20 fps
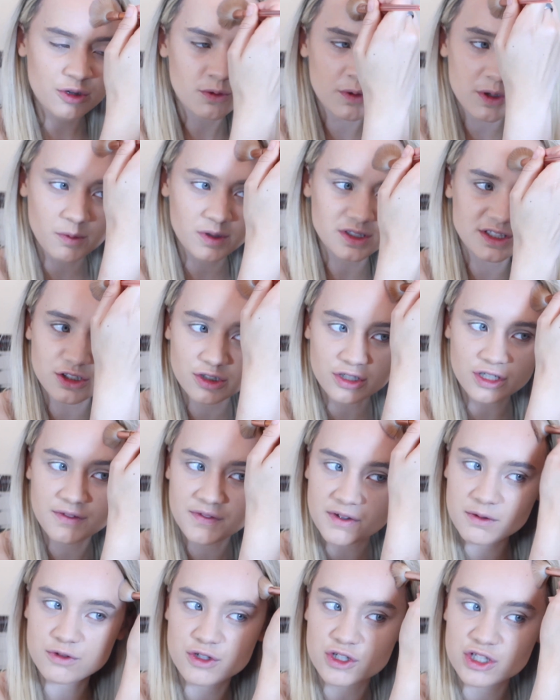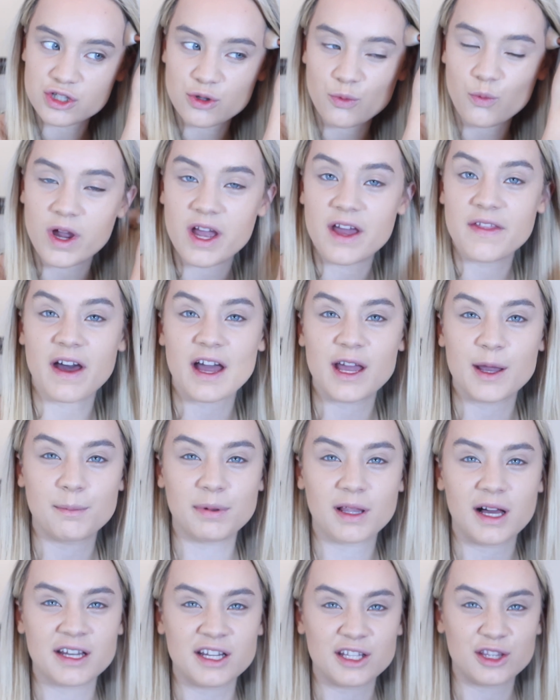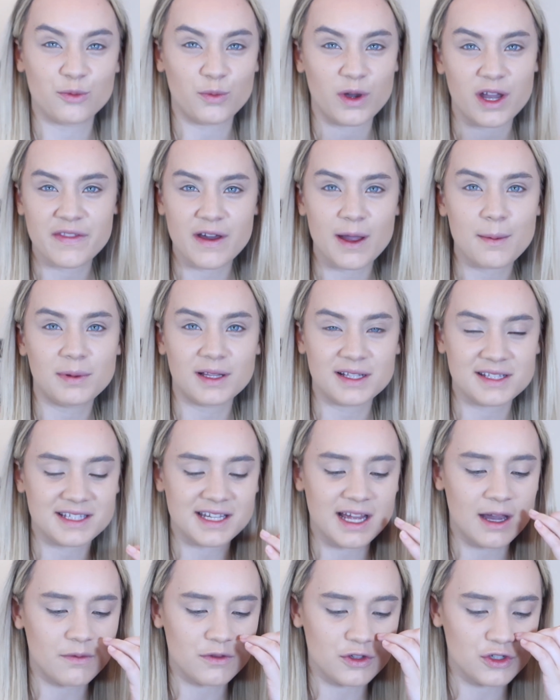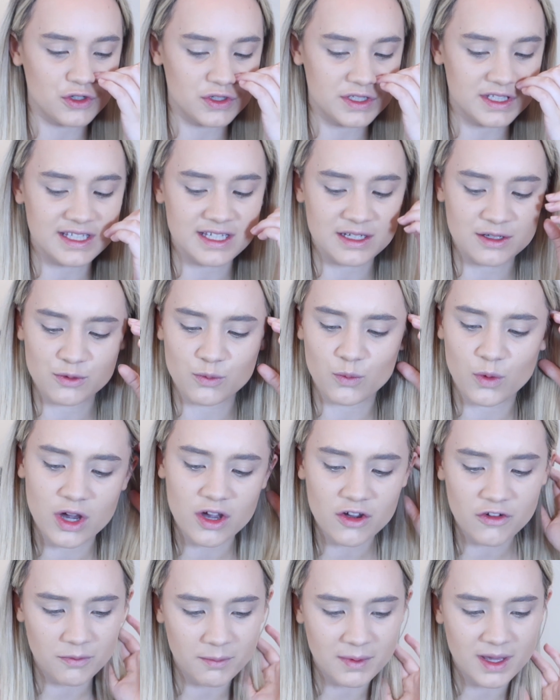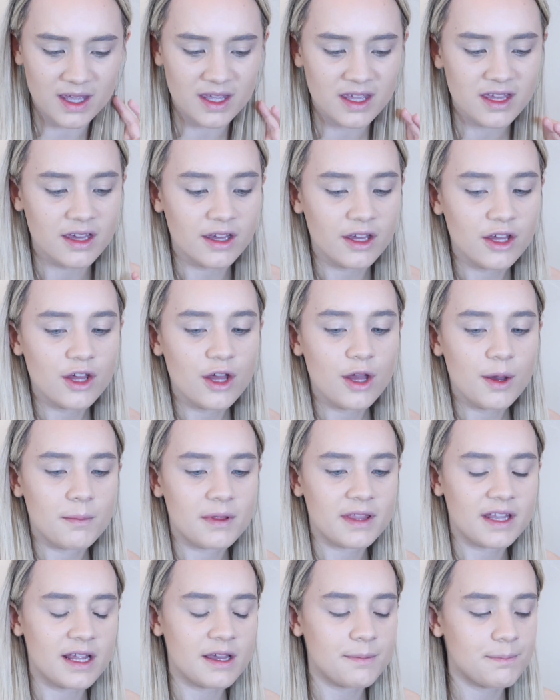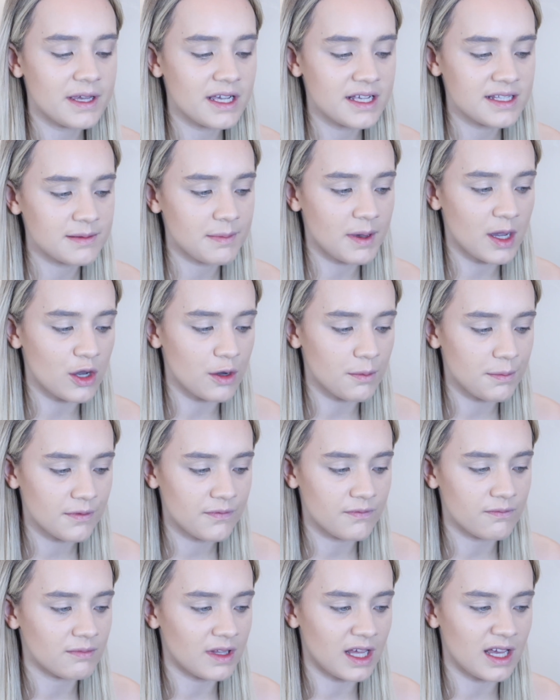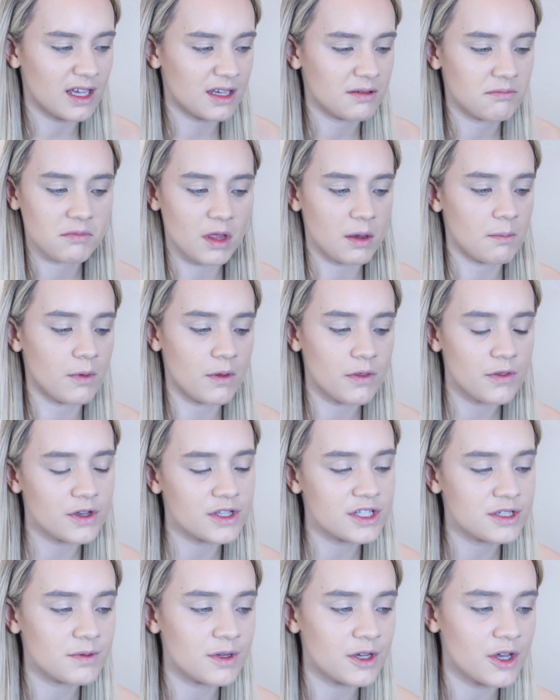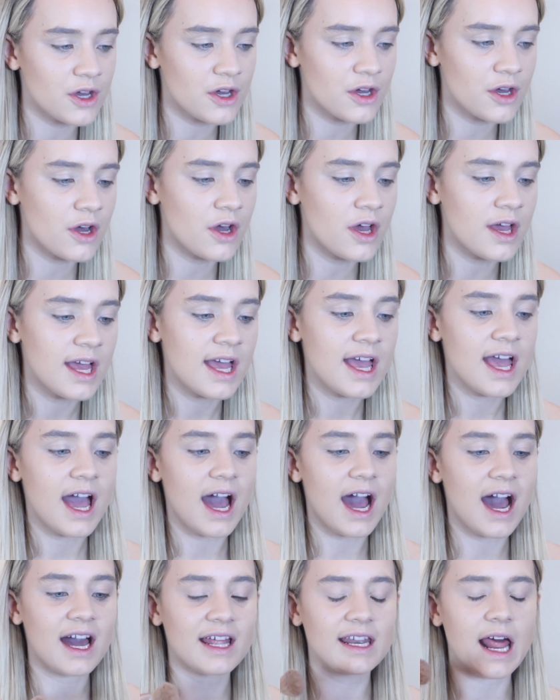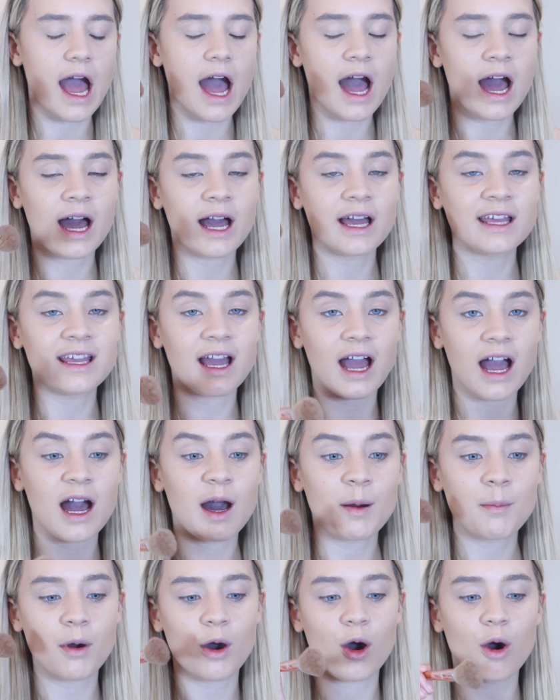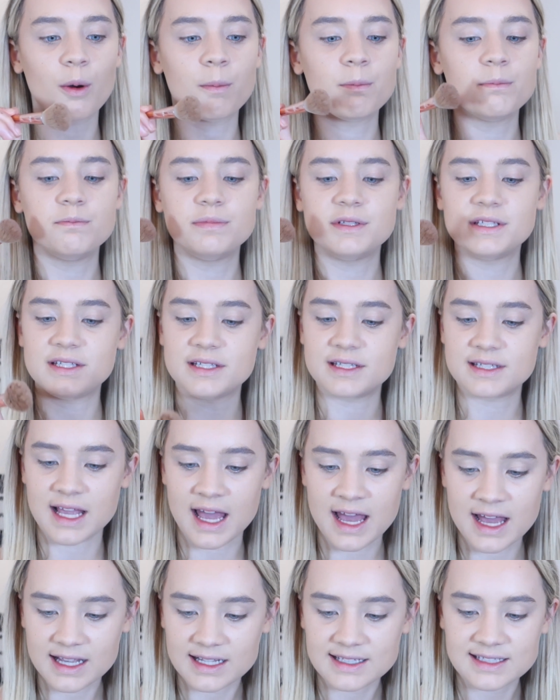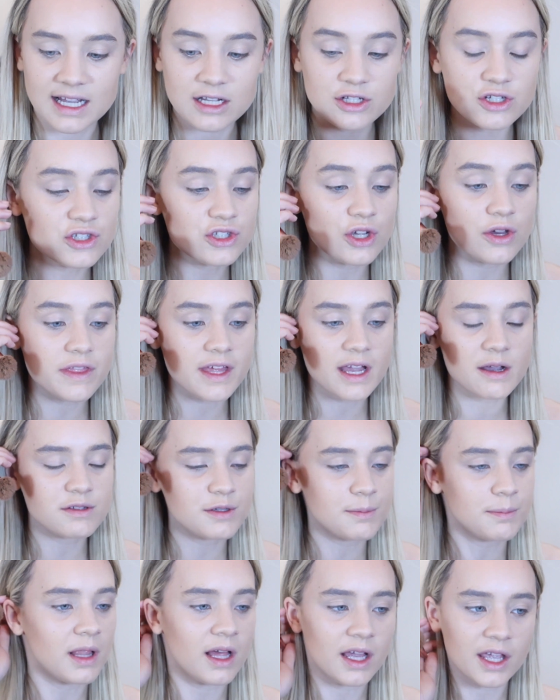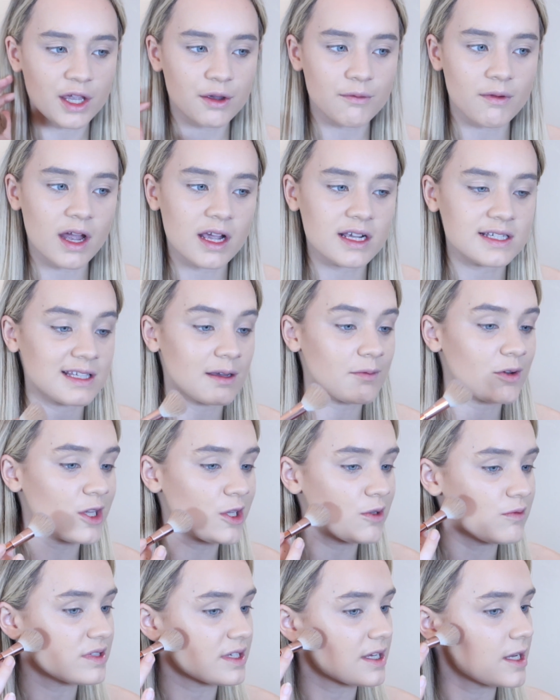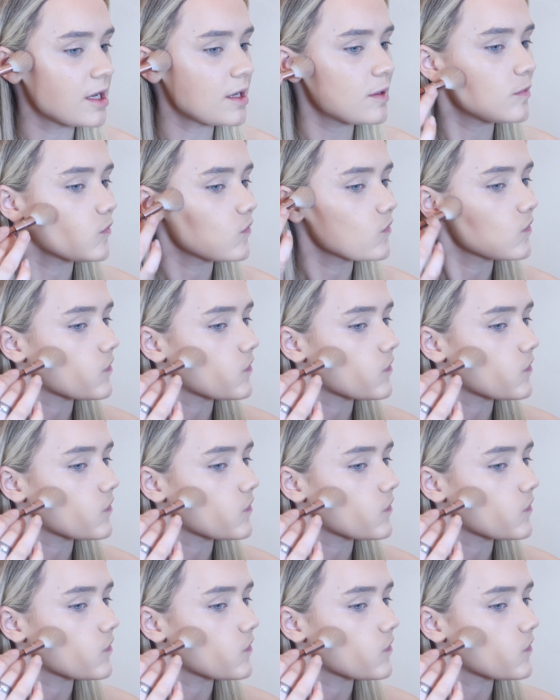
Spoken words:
know what it was. I don't know if it was just the way that I applied it and the way that I blended out that just didn't work for me. But then I picked it back up like a month or two ago and I am obsessed. I just don't think I was applying it right because now I use it,